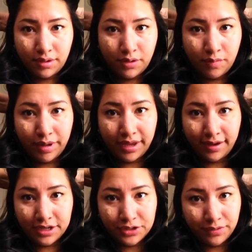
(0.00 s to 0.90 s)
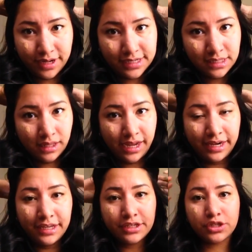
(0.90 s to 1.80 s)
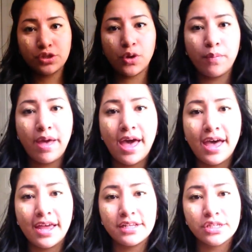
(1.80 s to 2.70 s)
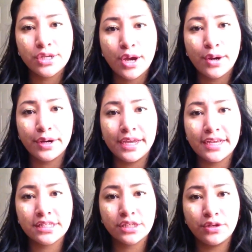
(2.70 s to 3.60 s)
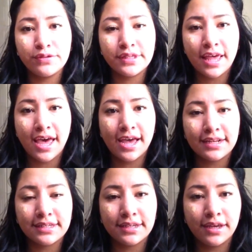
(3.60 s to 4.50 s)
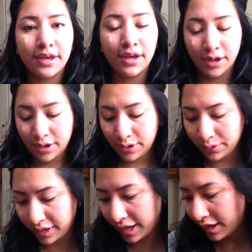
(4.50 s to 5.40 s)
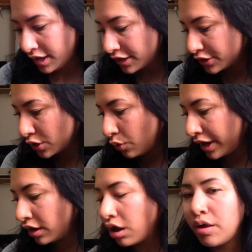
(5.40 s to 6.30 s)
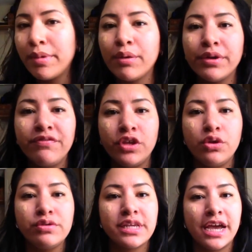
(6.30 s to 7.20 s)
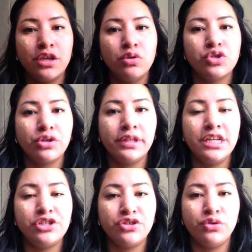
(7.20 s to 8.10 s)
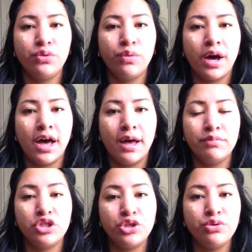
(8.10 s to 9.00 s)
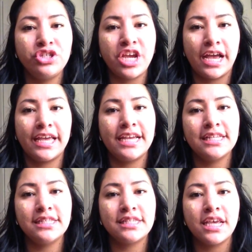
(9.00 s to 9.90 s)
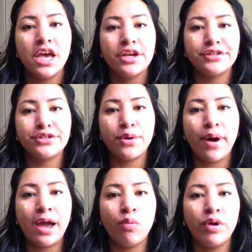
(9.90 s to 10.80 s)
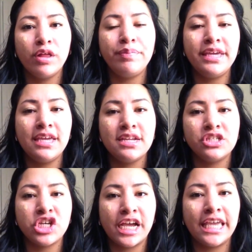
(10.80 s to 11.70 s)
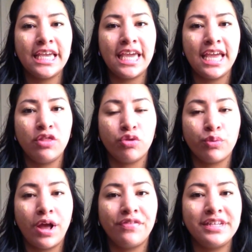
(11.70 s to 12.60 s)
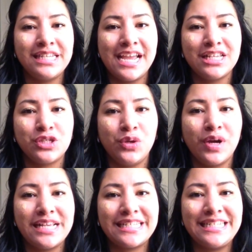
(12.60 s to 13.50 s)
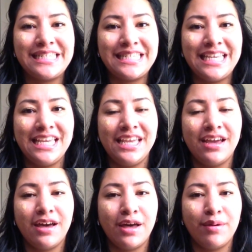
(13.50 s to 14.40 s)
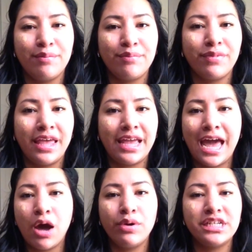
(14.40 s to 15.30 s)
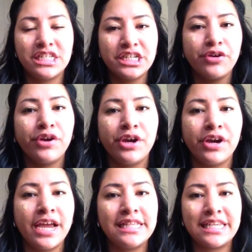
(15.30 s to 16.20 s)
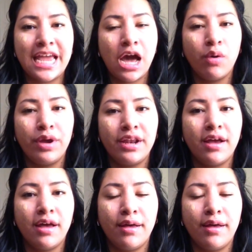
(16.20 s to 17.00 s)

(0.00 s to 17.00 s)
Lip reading: Oh my gosh, you guys, the lighting is so bad. Sorry, excuse that. Okay, so in all my reviews, I usually do 2 check-ins. So I will be checking in throughout the day so you guys can see like how it deteriorates and how it